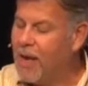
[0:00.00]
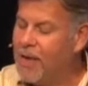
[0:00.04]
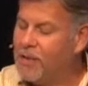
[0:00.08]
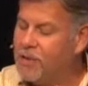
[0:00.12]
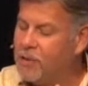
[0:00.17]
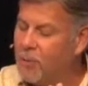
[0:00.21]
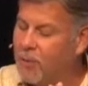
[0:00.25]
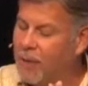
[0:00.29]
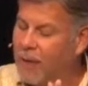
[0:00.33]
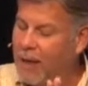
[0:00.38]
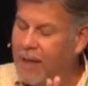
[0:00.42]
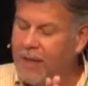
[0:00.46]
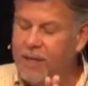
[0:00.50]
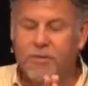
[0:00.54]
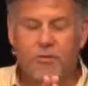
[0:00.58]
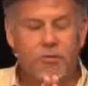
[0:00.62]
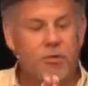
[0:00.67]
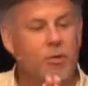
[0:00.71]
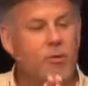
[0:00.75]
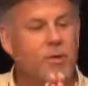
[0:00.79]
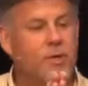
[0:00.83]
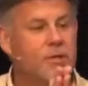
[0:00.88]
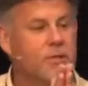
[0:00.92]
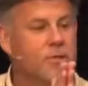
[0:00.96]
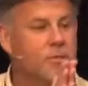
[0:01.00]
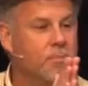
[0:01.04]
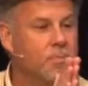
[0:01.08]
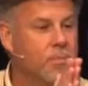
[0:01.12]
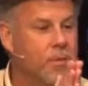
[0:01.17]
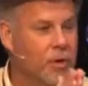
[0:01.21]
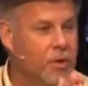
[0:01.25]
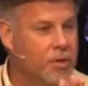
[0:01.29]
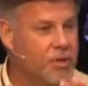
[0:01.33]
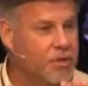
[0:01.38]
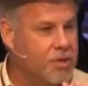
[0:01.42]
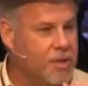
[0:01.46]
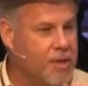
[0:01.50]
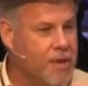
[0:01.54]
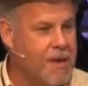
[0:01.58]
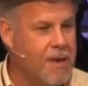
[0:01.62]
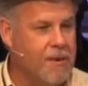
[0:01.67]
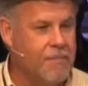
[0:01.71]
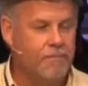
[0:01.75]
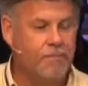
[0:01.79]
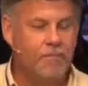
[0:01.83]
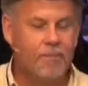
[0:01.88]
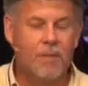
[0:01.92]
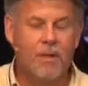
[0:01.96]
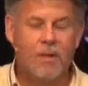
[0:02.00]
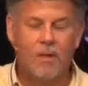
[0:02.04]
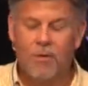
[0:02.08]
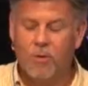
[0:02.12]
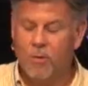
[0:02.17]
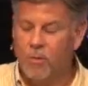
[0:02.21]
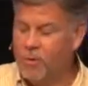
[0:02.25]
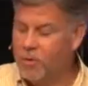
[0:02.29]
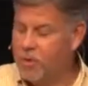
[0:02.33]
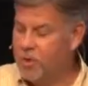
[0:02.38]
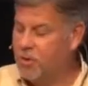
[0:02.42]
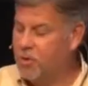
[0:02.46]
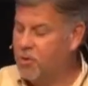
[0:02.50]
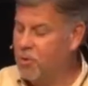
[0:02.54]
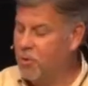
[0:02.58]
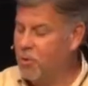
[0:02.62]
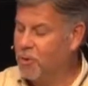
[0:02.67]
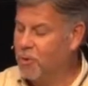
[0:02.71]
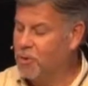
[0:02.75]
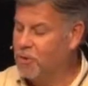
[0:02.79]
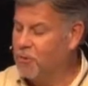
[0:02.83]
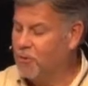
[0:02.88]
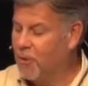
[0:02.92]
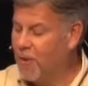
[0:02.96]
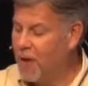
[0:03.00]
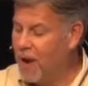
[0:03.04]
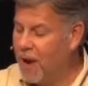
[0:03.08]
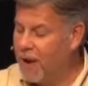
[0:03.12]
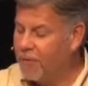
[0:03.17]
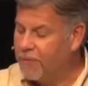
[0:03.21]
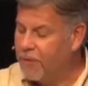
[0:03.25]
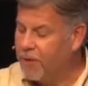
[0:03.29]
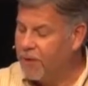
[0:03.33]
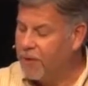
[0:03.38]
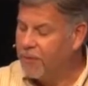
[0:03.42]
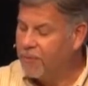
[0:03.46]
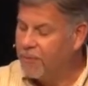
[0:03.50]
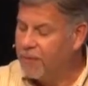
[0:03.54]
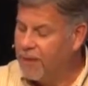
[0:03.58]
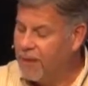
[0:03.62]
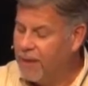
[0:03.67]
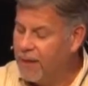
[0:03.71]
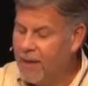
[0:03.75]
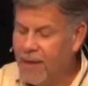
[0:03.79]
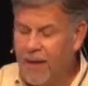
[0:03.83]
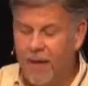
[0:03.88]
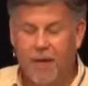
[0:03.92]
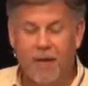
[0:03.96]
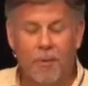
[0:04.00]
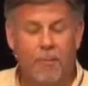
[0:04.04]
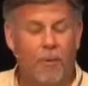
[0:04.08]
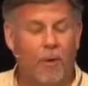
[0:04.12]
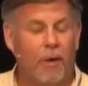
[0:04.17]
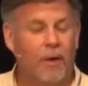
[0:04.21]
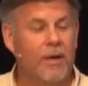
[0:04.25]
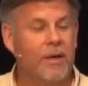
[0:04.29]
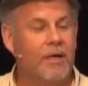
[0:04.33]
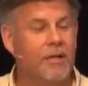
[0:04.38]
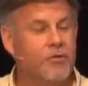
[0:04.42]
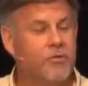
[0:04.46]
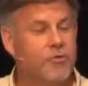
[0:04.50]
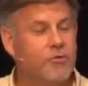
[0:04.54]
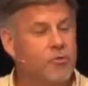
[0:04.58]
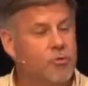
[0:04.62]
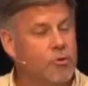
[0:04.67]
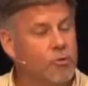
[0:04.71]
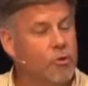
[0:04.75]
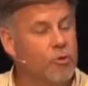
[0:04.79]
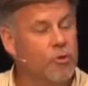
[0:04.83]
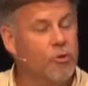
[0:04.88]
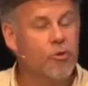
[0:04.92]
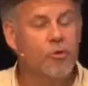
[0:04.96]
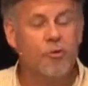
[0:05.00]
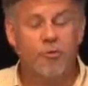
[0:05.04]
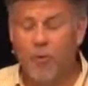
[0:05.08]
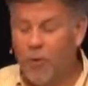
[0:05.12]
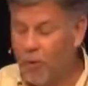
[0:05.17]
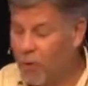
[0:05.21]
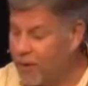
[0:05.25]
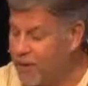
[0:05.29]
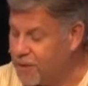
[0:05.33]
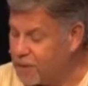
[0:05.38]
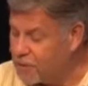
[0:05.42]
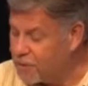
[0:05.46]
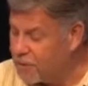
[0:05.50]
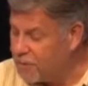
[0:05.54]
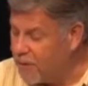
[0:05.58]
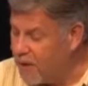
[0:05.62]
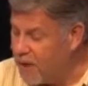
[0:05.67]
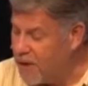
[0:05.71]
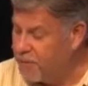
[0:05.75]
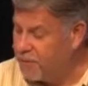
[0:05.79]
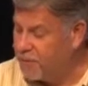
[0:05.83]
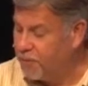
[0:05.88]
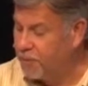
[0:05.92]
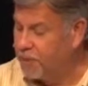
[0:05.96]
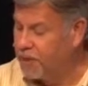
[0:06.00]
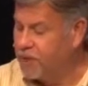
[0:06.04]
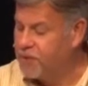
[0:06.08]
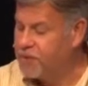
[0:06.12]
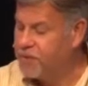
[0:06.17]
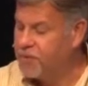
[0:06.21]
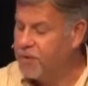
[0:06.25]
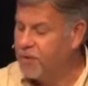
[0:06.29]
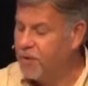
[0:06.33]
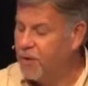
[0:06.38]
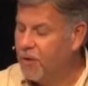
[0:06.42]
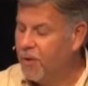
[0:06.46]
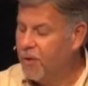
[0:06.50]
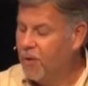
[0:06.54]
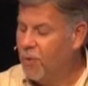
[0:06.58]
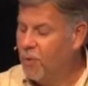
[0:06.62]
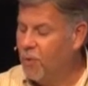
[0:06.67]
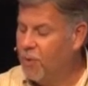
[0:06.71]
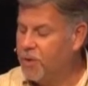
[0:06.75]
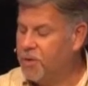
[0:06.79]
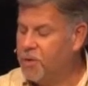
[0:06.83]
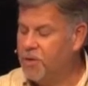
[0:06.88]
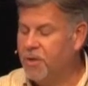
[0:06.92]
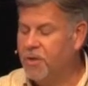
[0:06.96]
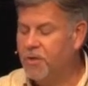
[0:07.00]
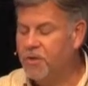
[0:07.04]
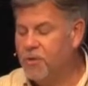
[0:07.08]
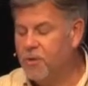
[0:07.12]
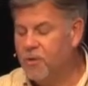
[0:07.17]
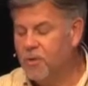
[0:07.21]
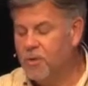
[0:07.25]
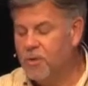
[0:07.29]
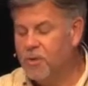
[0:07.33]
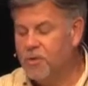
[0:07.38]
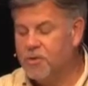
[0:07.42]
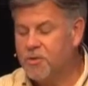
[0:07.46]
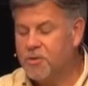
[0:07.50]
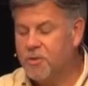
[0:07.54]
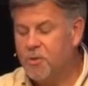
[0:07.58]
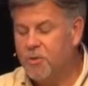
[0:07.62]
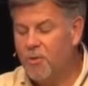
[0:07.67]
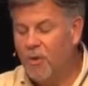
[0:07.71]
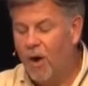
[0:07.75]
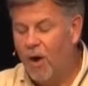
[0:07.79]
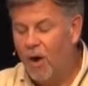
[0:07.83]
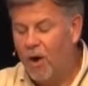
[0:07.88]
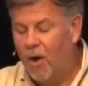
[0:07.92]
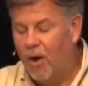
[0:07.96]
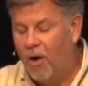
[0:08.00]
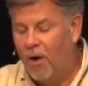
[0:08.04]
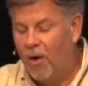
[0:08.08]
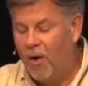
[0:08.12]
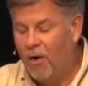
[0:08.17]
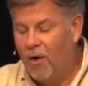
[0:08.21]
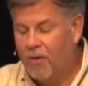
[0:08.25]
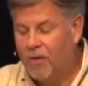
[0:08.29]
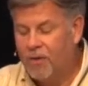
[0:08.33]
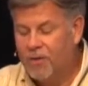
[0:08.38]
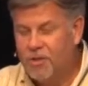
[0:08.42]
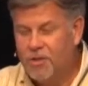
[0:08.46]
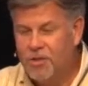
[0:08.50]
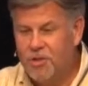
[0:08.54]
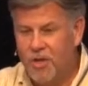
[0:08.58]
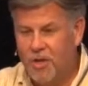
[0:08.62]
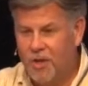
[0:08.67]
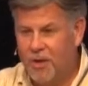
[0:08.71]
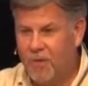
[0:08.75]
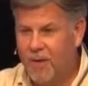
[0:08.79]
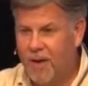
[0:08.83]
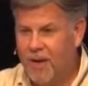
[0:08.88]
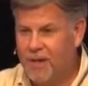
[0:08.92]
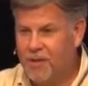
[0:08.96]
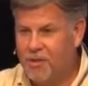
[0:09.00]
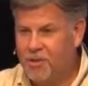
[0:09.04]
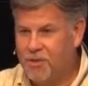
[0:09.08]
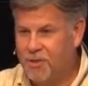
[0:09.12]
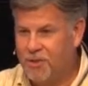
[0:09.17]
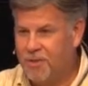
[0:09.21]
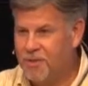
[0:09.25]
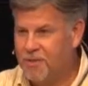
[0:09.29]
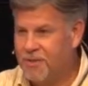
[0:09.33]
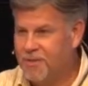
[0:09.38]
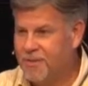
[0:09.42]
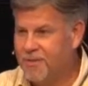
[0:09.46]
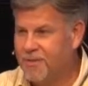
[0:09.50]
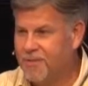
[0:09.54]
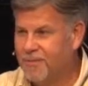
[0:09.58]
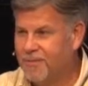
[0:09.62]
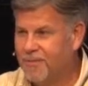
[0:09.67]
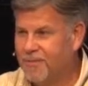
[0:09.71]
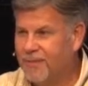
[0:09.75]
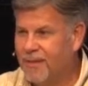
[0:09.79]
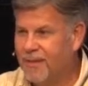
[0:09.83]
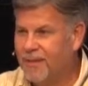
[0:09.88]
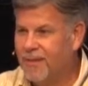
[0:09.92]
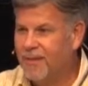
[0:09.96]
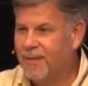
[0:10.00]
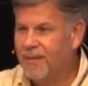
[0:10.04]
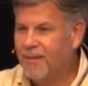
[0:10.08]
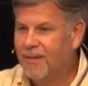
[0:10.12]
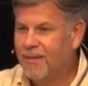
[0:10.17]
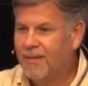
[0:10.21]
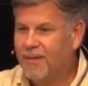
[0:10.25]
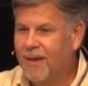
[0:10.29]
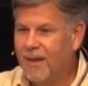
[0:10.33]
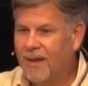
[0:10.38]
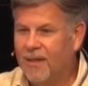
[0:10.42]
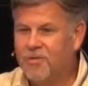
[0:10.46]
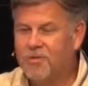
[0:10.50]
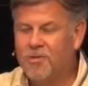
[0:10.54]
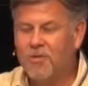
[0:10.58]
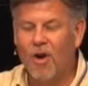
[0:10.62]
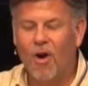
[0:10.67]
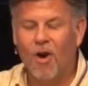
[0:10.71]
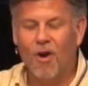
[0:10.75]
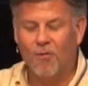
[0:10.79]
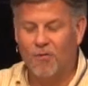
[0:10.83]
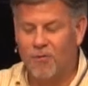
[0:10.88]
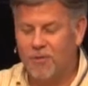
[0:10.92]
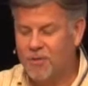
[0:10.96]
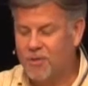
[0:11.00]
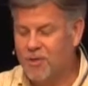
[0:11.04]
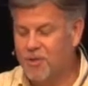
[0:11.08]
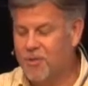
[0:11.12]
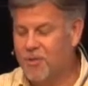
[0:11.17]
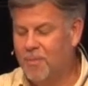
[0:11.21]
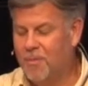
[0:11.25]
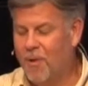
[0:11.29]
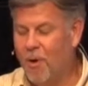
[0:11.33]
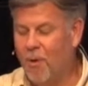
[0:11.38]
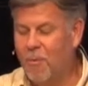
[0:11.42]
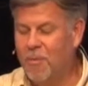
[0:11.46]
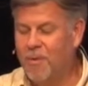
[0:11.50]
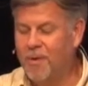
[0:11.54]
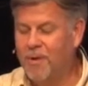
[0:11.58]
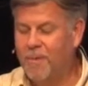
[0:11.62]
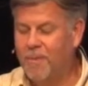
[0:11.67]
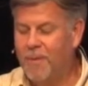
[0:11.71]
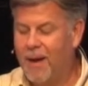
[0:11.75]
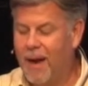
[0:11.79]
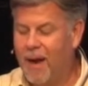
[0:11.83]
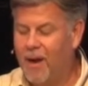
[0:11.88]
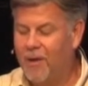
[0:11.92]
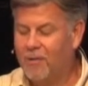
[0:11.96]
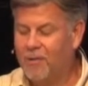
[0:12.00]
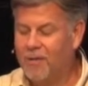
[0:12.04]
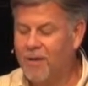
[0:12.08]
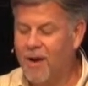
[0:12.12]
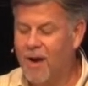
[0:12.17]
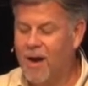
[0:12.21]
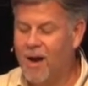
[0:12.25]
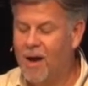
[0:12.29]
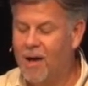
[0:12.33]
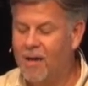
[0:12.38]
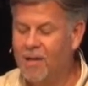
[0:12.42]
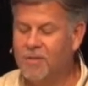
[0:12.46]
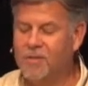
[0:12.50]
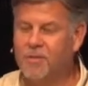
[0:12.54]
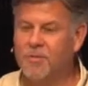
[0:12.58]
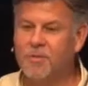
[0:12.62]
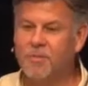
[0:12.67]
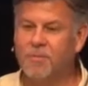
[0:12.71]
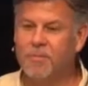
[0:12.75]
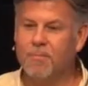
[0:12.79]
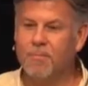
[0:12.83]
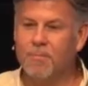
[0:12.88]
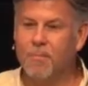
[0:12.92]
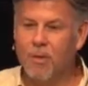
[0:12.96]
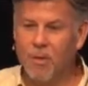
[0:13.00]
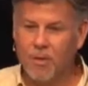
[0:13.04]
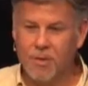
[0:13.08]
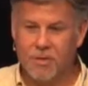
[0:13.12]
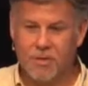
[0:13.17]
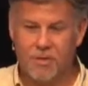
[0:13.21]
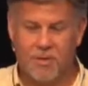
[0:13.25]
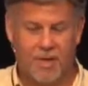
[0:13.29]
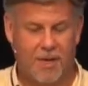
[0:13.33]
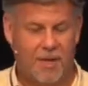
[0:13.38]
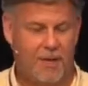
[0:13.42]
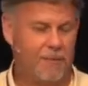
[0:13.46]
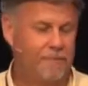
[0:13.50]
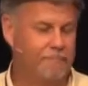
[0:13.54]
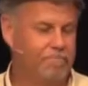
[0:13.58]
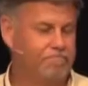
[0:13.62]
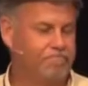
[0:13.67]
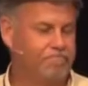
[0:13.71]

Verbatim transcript: as it relates to his mercy, which endures forever, and upon his truth or his faithfulness. Which endures to all generations. Now, let's talk for just a moment about God's mercy.